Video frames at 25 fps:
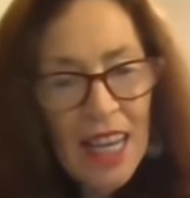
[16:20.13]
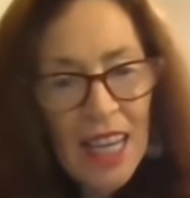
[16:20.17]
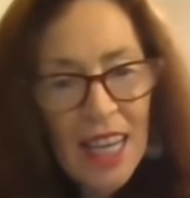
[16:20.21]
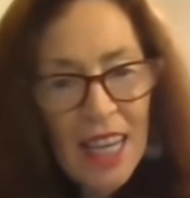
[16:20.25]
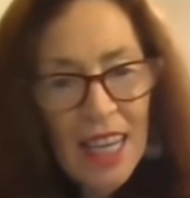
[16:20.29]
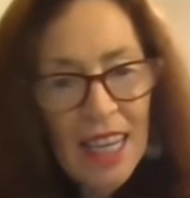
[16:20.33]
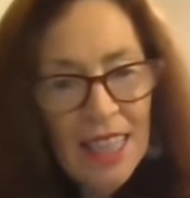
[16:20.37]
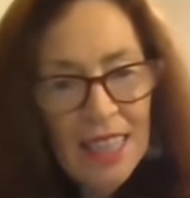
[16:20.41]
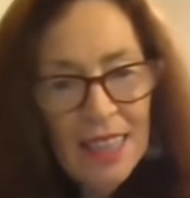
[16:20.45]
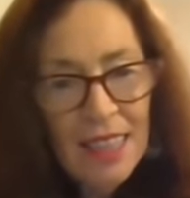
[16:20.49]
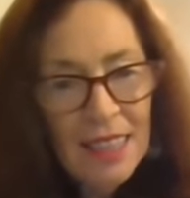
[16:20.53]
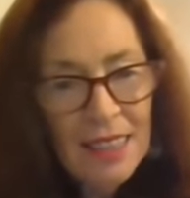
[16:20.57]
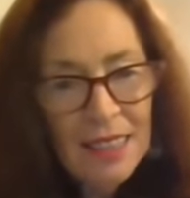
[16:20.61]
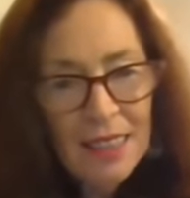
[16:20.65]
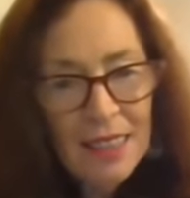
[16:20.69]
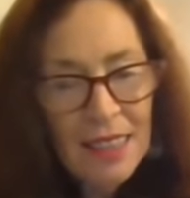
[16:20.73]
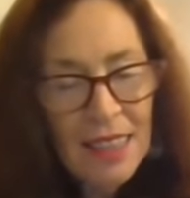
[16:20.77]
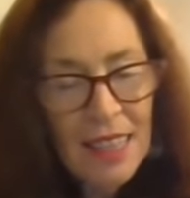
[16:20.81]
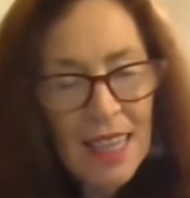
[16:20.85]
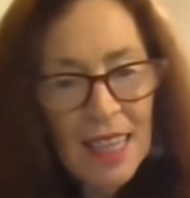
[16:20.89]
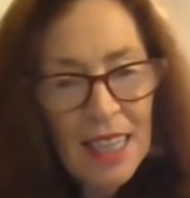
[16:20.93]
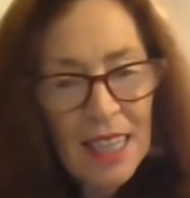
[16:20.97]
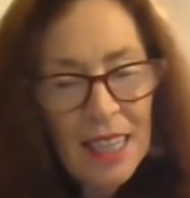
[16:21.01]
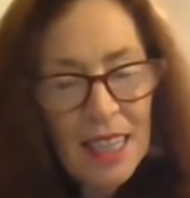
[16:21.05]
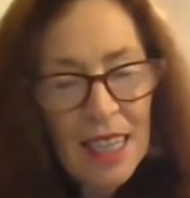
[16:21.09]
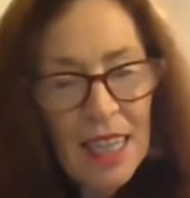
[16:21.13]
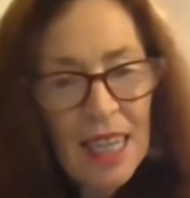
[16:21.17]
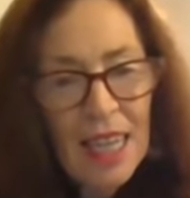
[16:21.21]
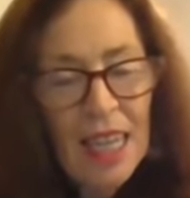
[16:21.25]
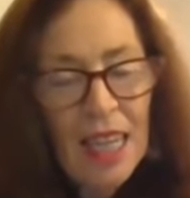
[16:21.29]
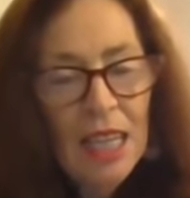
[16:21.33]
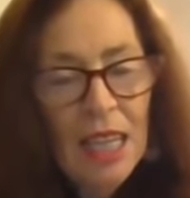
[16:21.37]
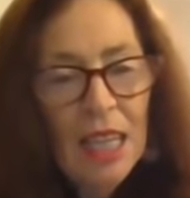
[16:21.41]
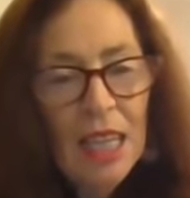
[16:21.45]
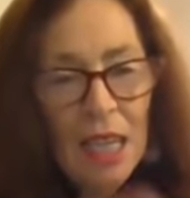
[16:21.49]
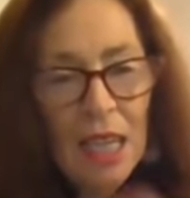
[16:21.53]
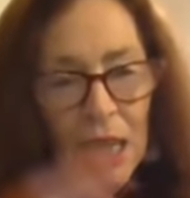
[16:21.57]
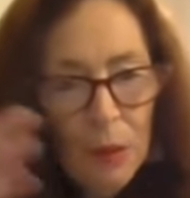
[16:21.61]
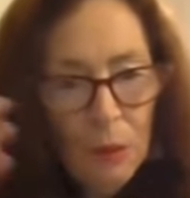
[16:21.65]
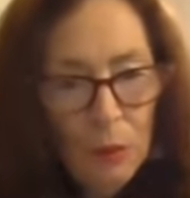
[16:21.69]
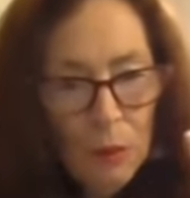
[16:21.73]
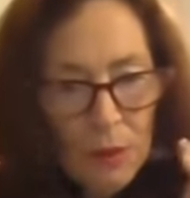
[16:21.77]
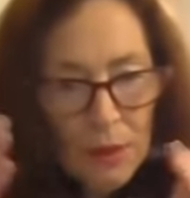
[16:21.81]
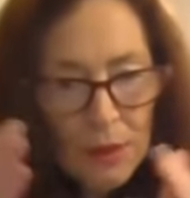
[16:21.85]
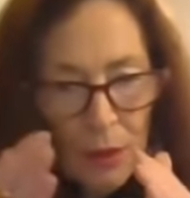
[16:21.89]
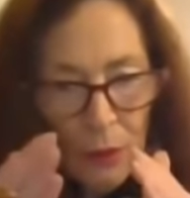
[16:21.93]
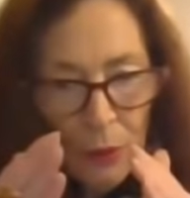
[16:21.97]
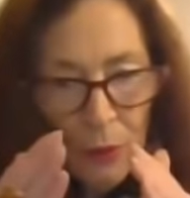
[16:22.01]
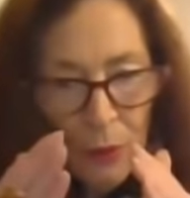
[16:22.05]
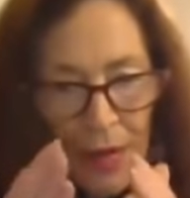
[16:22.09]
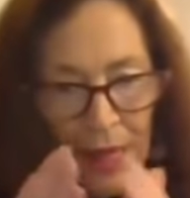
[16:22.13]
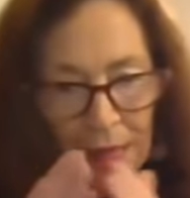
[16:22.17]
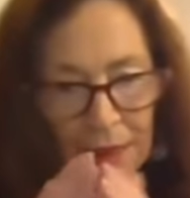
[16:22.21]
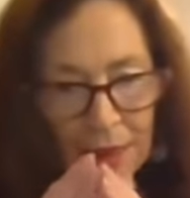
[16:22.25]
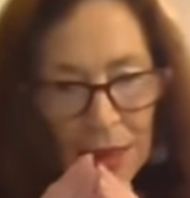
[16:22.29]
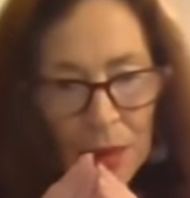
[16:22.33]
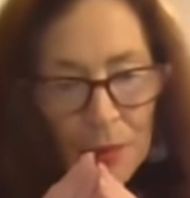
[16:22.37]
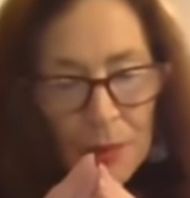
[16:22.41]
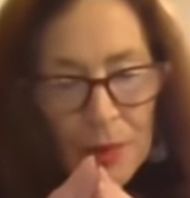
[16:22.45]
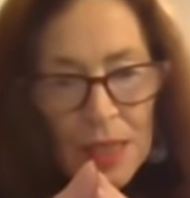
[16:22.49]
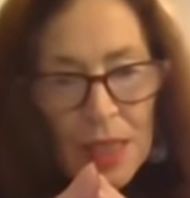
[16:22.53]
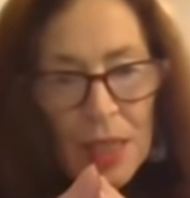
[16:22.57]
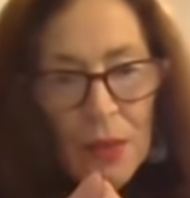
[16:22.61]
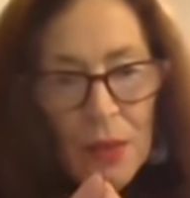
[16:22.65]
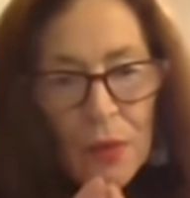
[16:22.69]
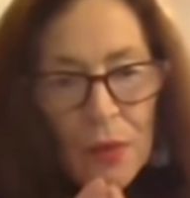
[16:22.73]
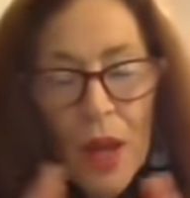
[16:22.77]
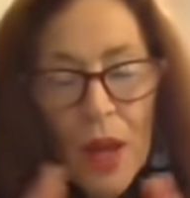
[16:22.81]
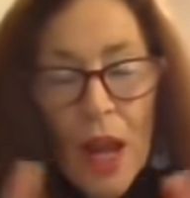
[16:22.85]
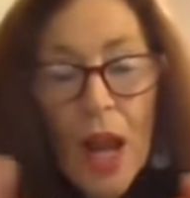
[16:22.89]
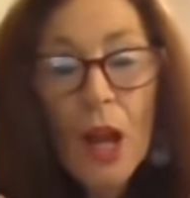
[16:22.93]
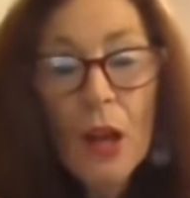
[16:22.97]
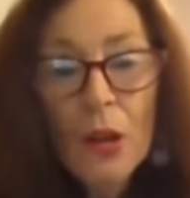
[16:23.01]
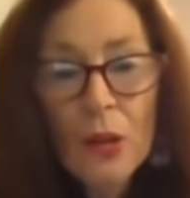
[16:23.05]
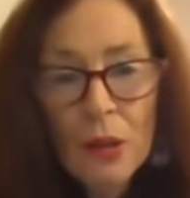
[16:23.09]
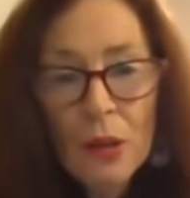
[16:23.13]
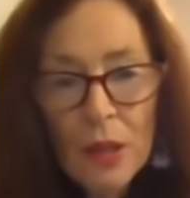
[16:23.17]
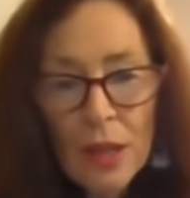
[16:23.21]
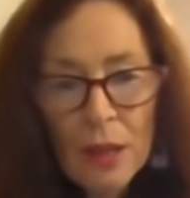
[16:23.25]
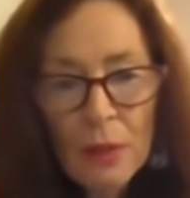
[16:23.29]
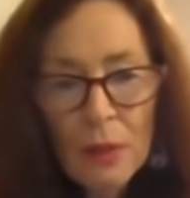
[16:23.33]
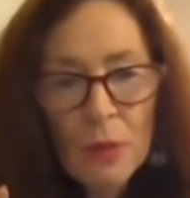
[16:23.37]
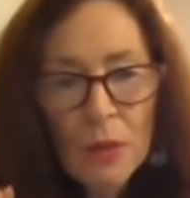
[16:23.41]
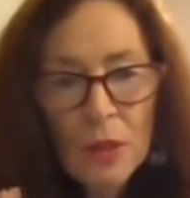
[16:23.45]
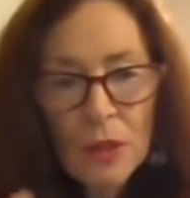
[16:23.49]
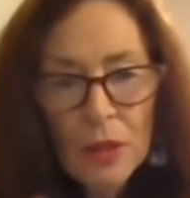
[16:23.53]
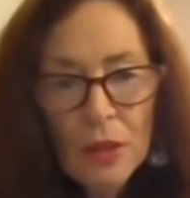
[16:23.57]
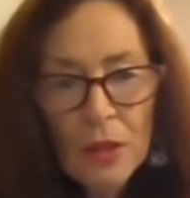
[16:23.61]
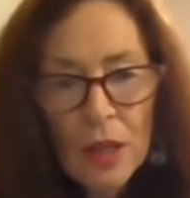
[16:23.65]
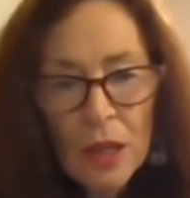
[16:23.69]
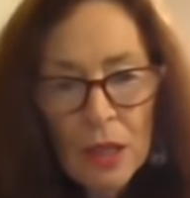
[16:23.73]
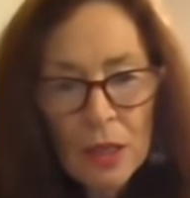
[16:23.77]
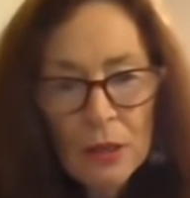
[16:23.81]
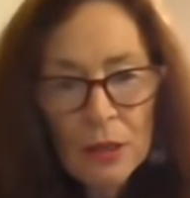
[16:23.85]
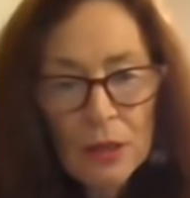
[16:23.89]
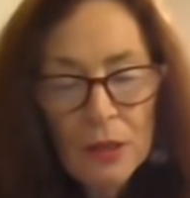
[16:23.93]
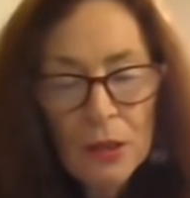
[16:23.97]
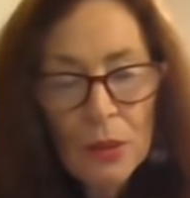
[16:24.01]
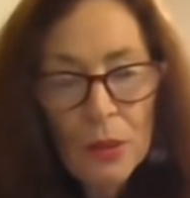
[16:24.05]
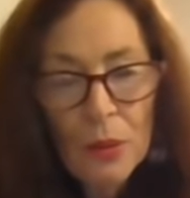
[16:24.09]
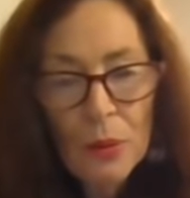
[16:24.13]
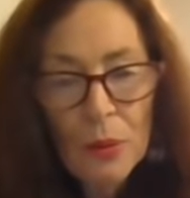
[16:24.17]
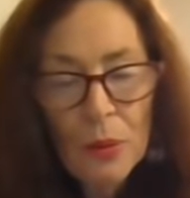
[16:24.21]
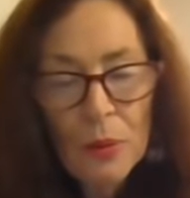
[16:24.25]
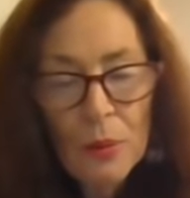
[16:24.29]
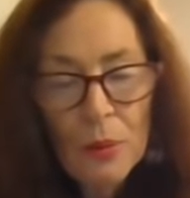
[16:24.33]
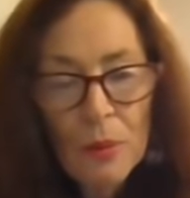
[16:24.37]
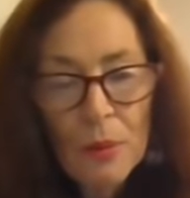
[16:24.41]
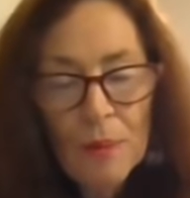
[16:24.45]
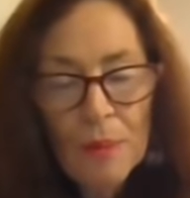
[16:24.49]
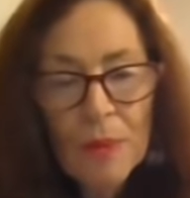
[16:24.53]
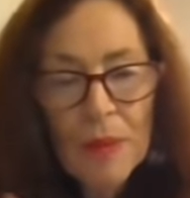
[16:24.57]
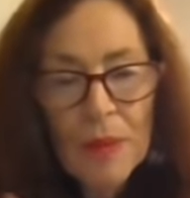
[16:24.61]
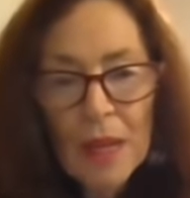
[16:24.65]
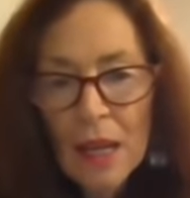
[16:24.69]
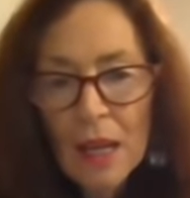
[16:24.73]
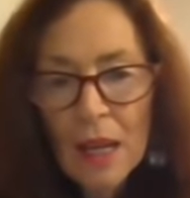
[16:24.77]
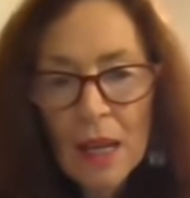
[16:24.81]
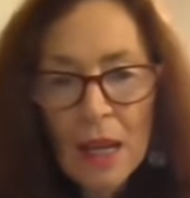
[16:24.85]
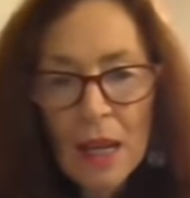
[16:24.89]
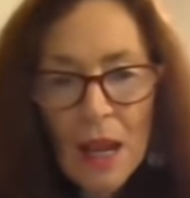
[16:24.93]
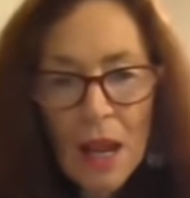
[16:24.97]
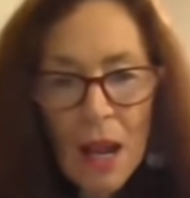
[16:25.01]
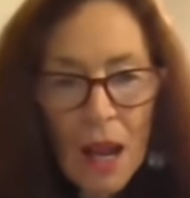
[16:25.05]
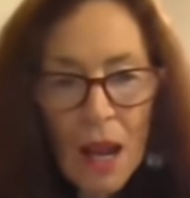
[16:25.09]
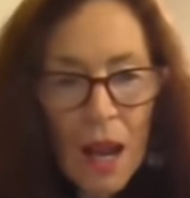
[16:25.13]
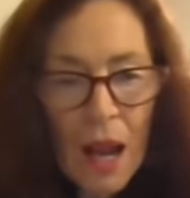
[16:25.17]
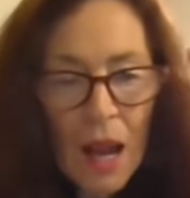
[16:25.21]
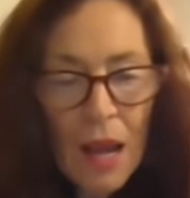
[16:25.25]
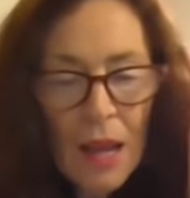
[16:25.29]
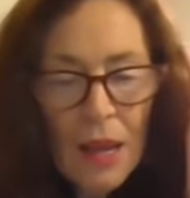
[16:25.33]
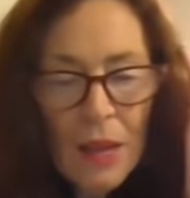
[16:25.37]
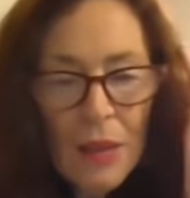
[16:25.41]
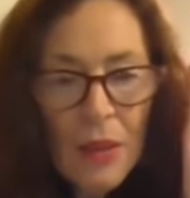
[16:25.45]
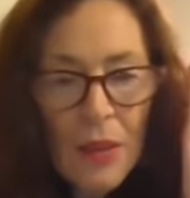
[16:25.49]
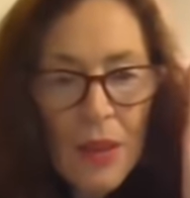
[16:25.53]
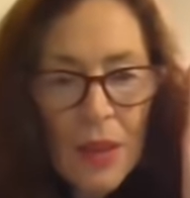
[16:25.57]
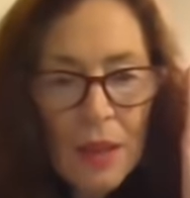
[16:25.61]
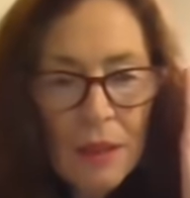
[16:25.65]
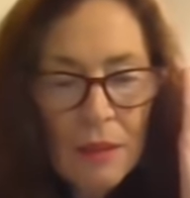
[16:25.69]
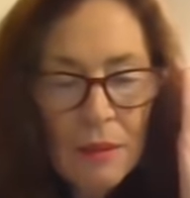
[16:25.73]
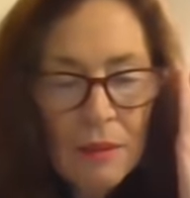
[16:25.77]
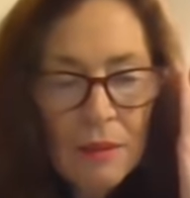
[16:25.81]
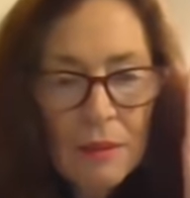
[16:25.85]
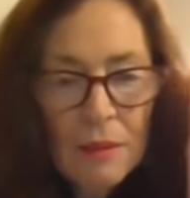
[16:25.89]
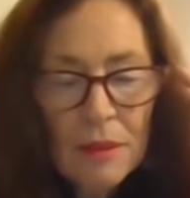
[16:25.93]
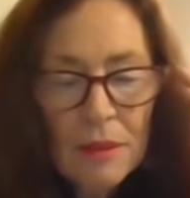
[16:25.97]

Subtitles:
he doesn't get it. He will surround himself only with those who are either